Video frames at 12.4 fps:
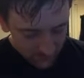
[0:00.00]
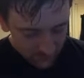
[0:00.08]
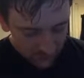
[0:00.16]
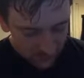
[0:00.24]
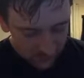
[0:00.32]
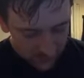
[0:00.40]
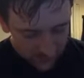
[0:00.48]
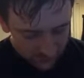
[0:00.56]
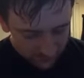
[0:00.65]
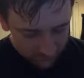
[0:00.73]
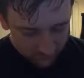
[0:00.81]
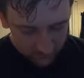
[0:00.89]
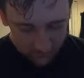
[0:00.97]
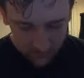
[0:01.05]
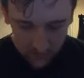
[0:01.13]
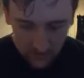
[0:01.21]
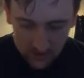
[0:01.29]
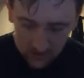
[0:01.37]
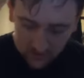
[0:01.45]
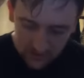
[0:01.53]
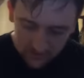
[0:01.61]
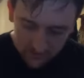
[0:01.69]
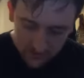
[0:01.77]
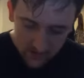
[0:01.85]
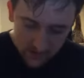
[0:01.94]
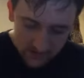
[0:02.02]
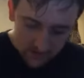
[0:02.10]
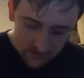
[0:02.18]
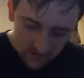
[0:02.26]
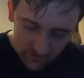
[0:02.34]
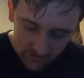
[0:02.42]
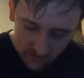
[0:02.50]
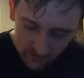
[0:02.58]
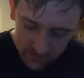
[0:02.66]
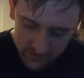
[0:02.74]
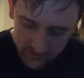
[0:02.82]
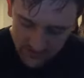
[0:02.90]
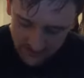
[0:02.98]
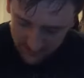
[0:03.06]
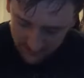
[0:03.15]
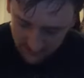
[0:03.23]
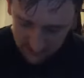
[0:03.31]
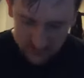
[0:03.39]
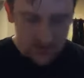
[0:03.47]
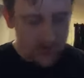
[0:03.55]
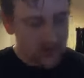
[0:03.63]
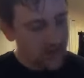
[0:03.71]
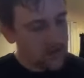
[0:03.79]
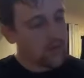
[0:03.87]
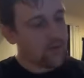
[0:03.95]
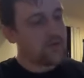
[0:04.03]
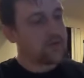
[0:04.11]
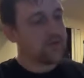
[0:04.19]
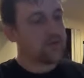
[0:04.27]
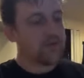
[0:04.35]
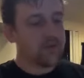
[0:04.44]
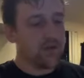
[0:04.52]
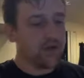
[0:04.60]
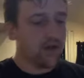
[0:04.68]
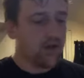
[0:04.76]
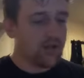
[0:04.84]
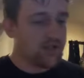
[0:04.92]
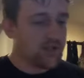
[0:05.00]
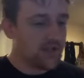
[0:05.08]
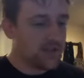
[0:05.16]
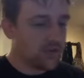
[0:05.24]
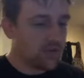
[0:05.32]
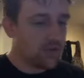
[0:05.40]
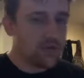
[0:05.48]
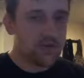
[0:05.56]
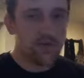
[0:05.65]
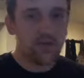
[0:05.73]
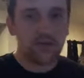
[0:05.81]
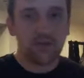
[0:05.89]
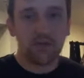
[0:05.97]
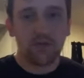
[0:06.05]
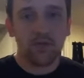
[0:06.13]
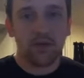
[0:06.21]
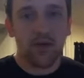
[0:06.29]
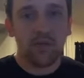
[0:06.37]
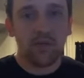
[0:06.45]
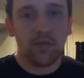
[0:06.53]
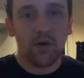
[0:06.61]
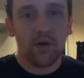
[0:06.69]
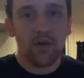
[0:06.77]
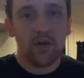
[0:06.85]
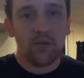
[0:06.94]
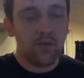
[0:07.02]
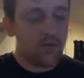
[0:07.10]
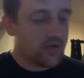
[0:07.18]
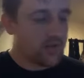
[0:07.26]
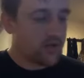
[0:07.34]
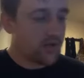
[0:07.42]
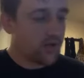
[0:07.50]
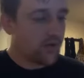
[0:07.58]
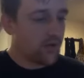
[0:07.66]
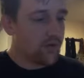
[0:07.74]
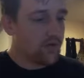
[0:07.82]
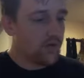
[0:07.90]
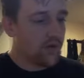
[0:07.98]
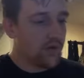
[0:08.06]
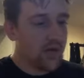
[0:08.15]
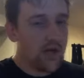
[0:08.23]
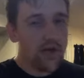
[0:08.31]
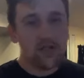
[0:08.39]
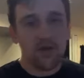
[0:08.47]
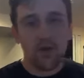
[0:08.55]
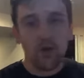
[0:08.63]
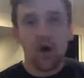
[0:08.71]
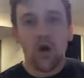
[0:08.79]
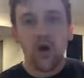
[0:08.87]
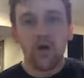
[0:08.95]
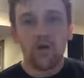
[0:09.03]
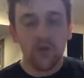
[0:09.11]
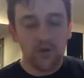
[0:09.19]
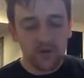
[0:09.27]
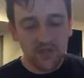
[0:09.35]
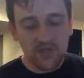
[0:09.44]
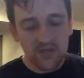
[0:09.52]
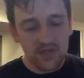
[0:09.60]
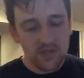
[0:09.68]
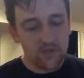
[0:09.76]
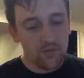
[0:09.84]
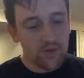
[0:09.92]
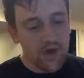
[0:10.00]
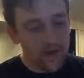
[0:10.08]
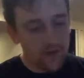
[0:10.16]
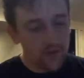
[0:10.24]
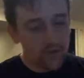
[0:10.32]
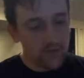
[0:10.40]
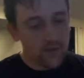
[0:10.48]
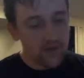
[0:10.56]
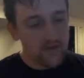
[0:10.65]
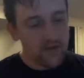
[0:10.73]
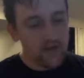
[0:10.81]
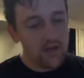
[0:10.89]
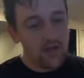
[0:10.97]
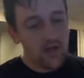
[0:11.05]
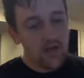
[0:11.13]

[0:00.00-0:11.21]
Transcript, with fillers: Um, oh yeah. So anyway, the roses, the roses soteriology is the most is the most popular one that Molinists are going to hold to. So the R in roses stands for radical depravity.